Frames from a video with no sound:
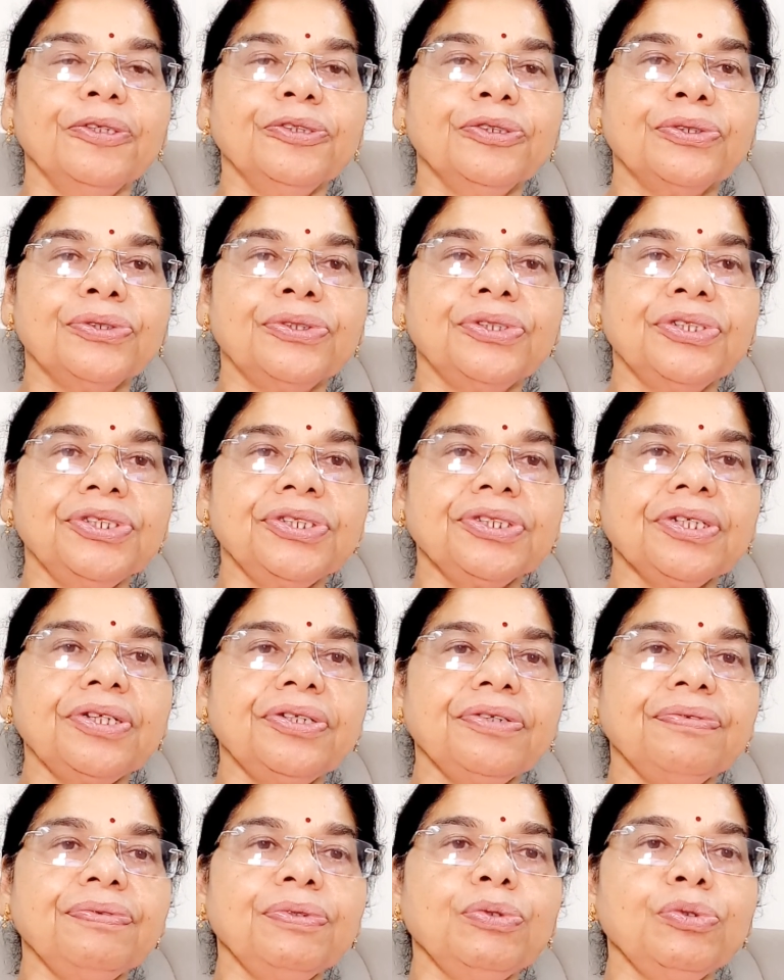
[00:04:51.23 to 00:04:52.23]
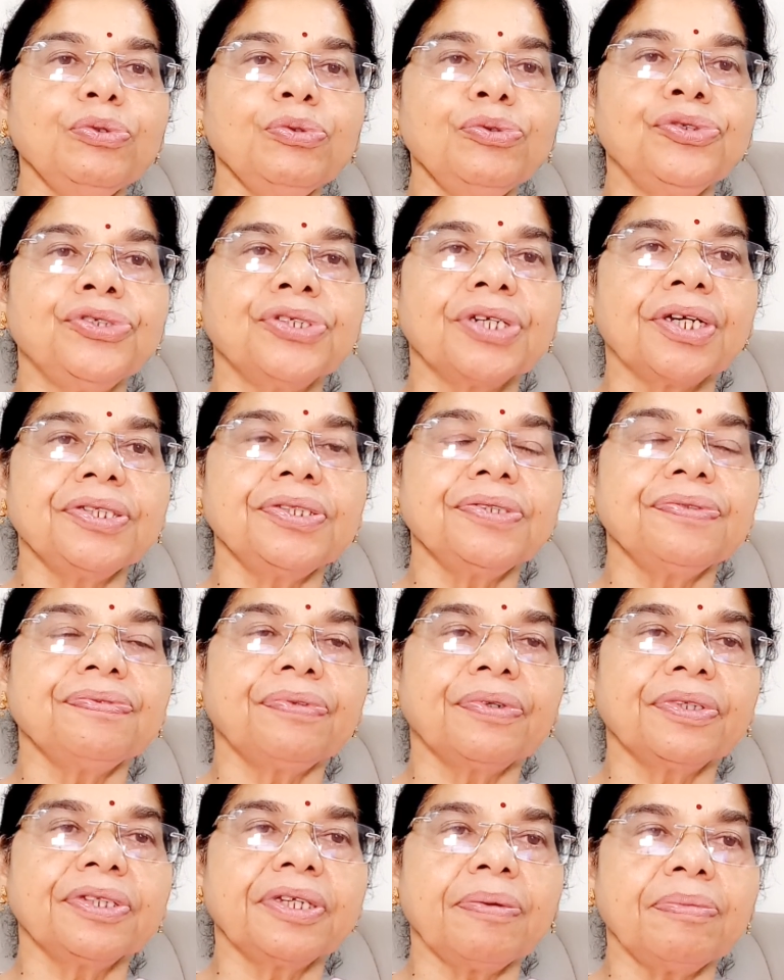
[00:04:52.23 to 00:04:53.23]
judicial review to judge
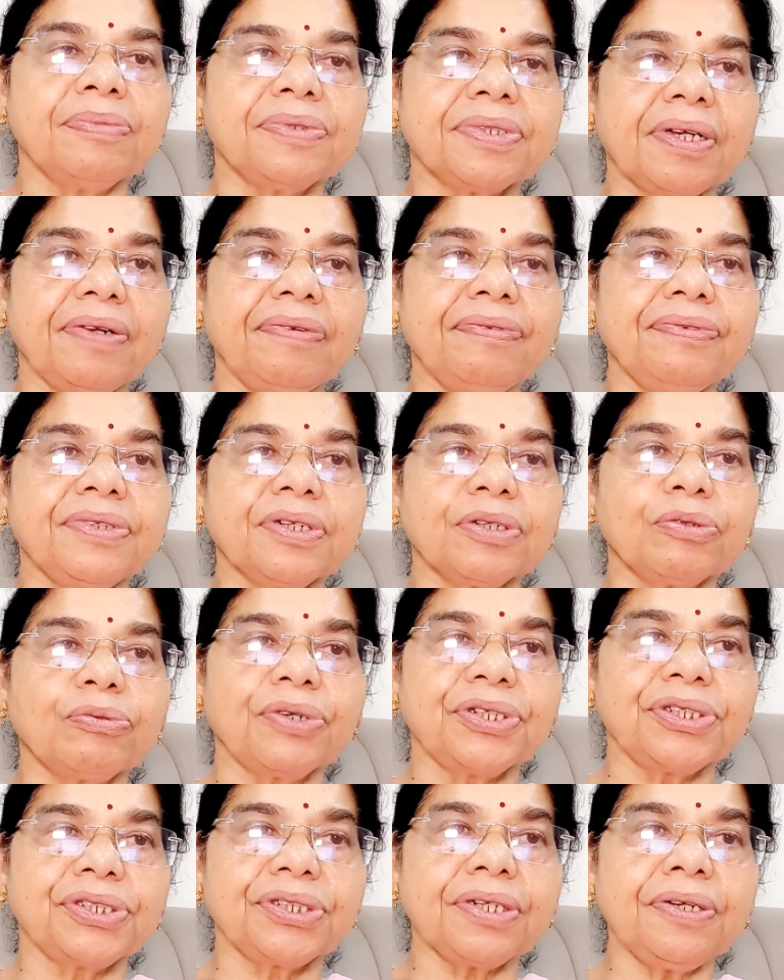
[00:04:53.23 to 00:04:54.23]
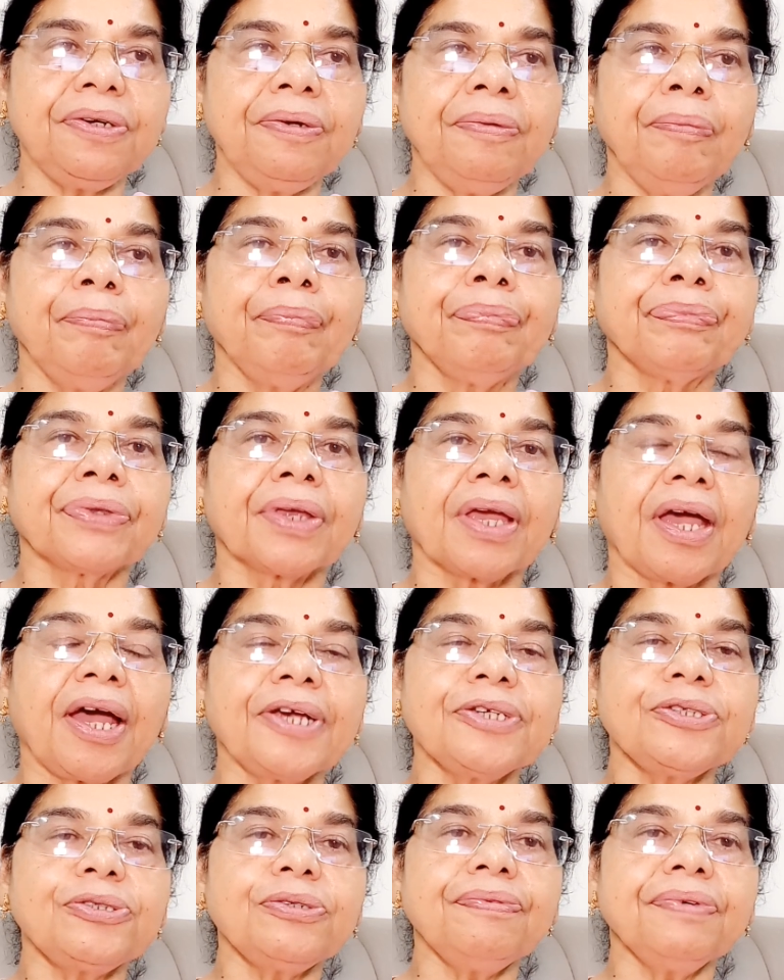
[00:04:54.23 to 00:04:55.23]
for themselves the question
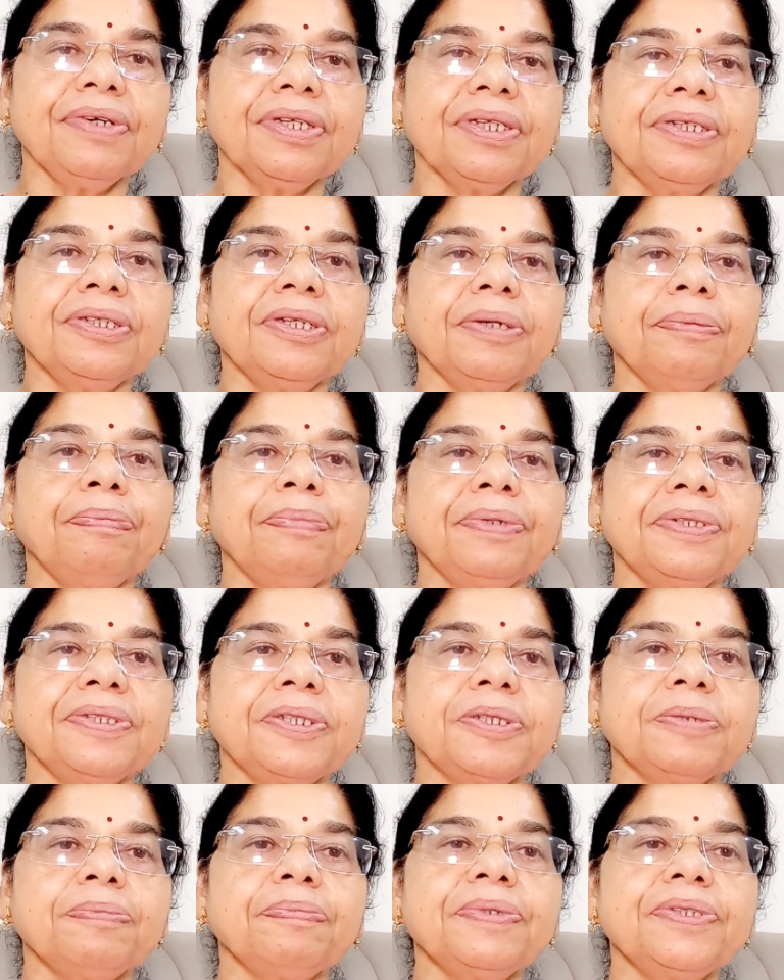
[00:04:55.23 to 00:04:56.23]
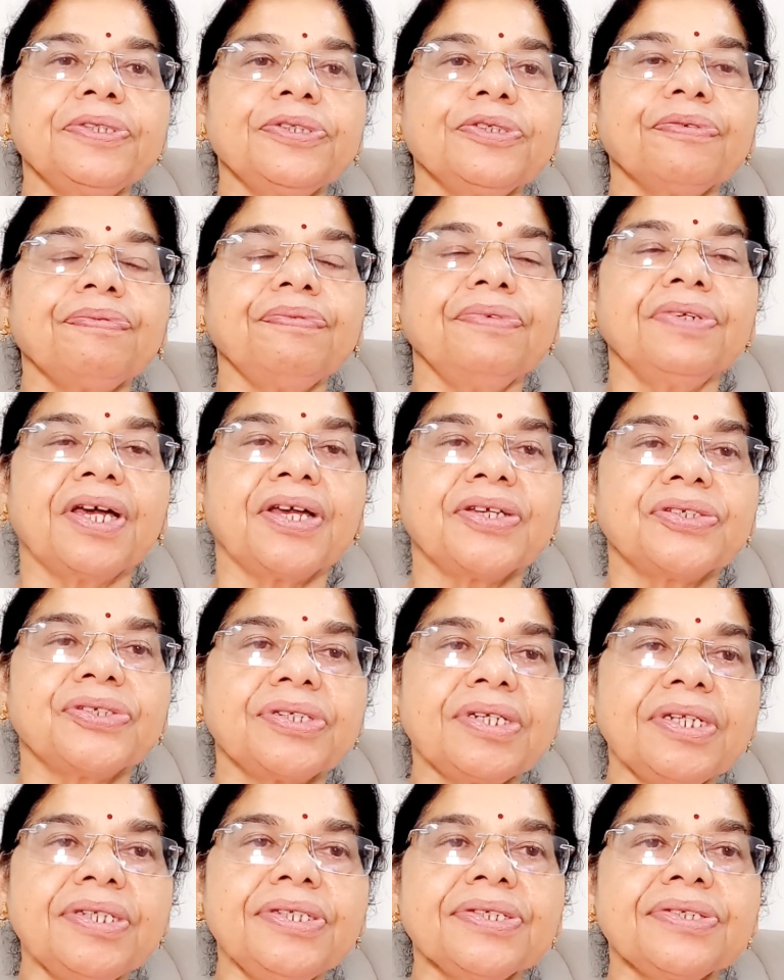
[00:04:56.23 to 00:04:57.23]
as to whether the principles of
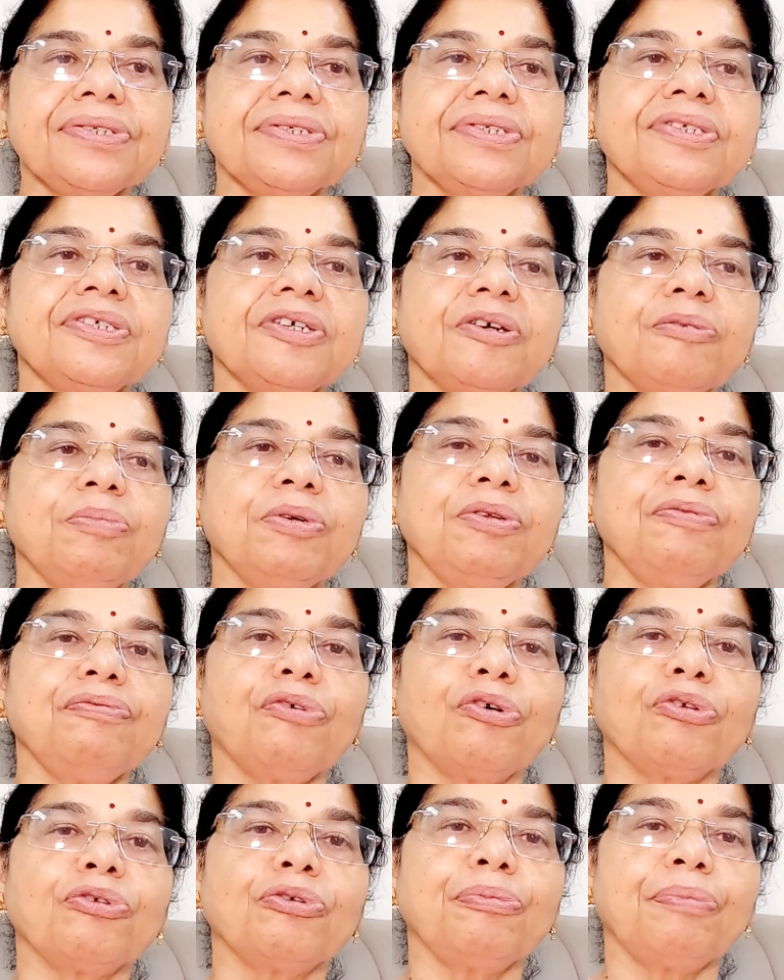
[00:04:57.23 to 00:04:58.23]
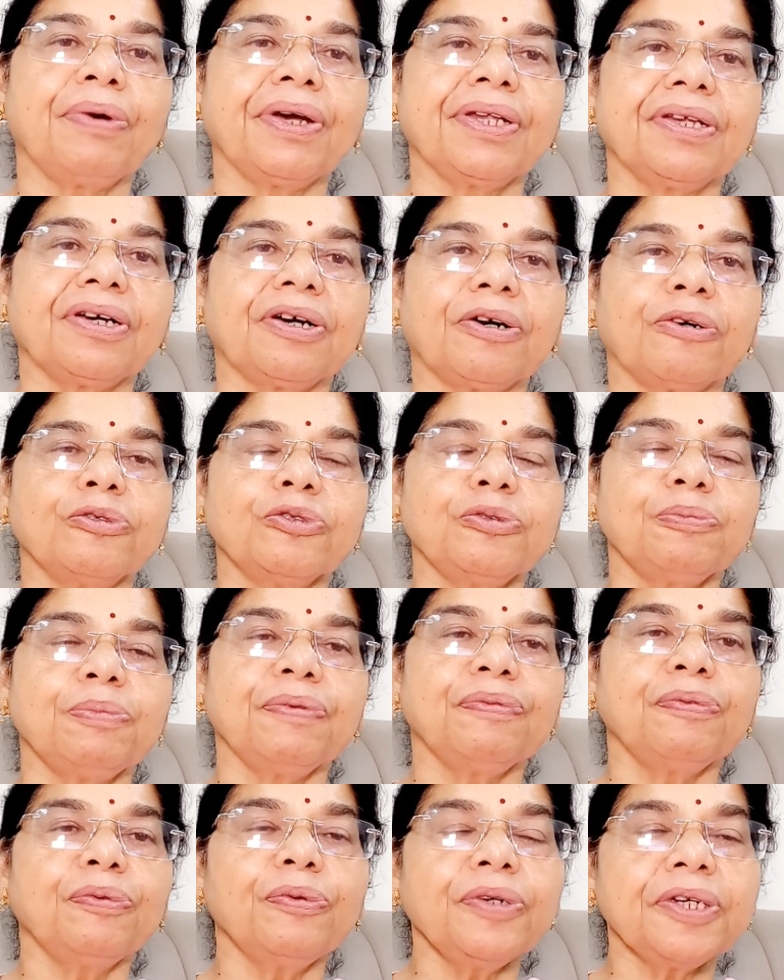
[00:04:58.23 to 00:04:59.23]
natural justice have been followed by the House
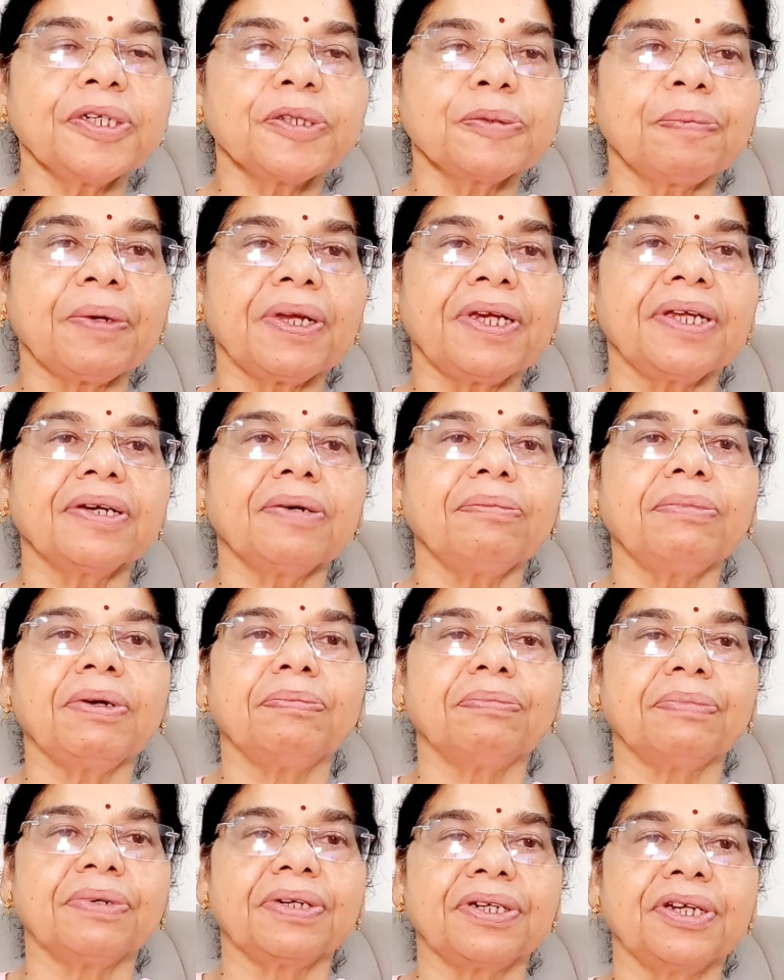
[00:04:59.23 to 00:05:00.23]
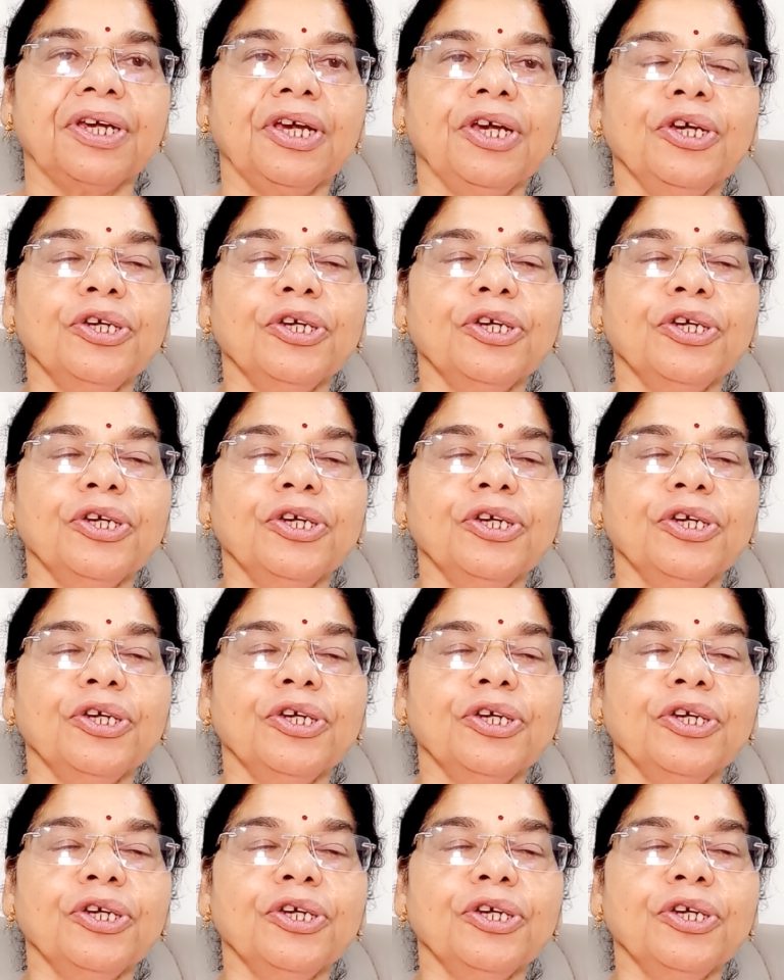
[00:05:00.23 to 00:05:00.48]
before expelling a member.